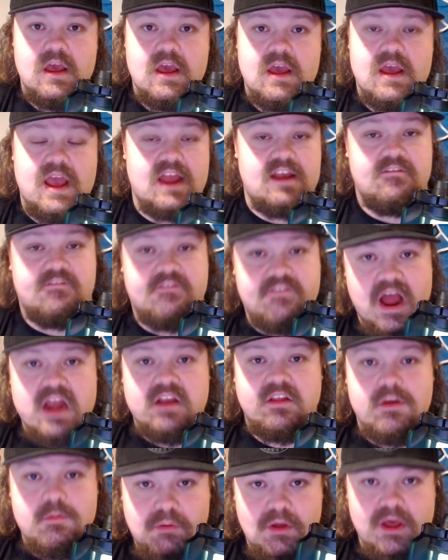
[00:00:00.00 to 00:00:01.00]
And he
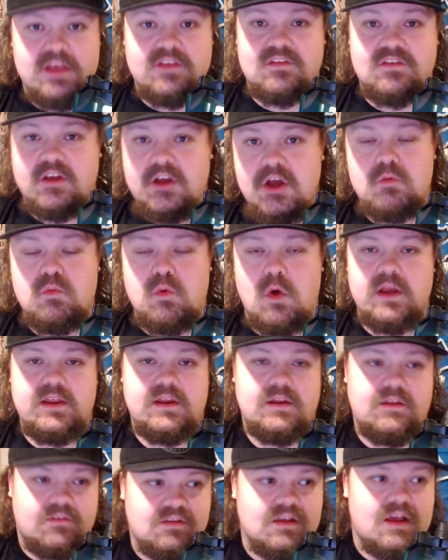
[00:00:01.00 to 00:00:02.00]
finally plays a good one. He
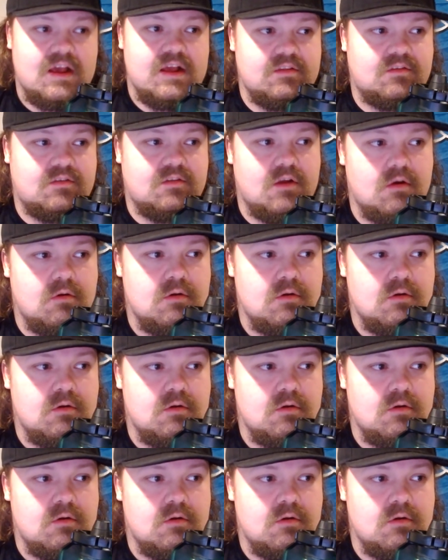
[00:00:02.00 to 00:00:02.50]
decides,